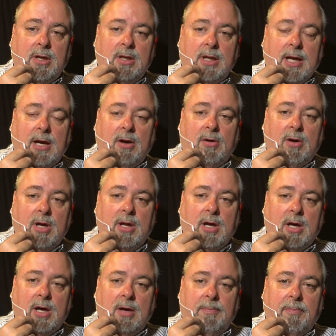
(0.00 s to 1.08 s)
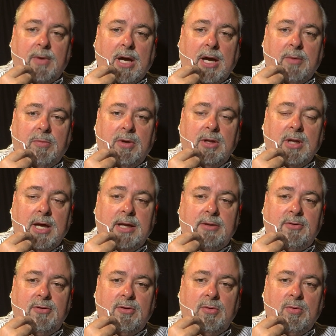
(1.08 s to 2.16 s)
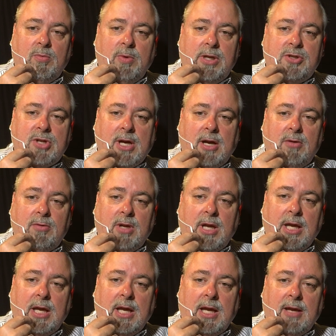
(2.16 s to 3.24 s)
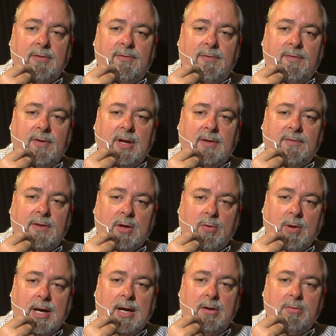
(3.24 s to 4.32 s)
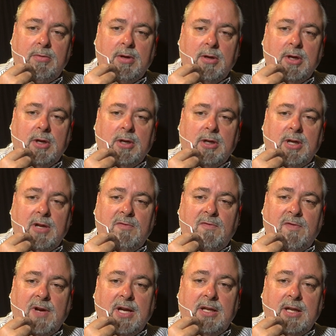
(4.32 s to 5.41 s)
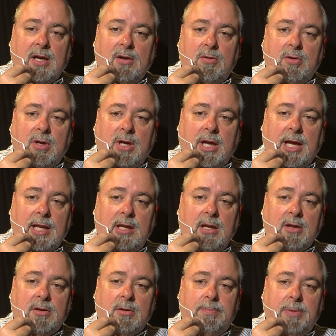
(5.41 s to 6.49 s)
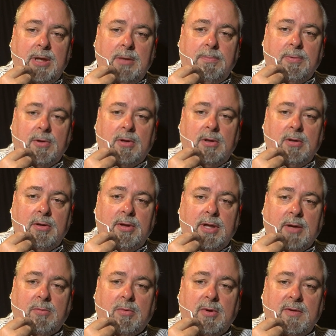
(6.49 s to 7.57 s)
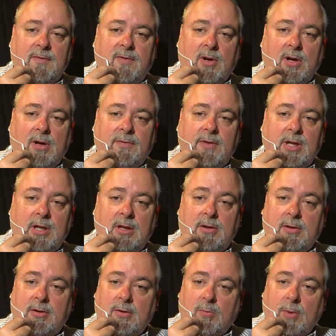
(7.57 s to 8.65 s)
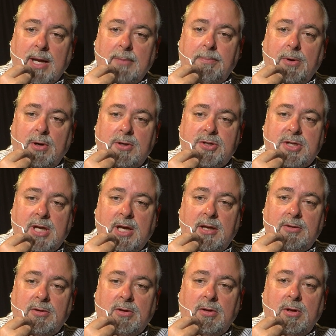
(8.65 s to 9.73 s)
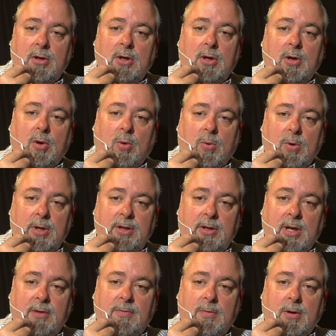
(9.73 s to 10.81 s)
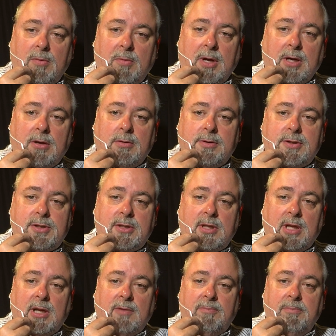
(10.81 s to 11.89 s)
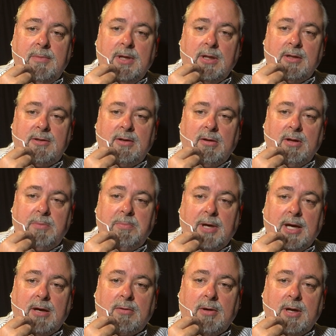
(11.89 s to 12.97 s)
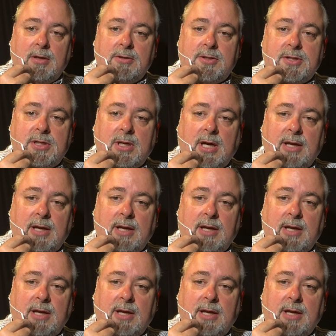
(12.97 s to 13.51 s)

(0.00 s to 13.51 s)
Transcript: Now, um, I would like to reach out if if the crowd can find out any other people that were involved in either the Rampart scandal or in death row records that have military backgrounds.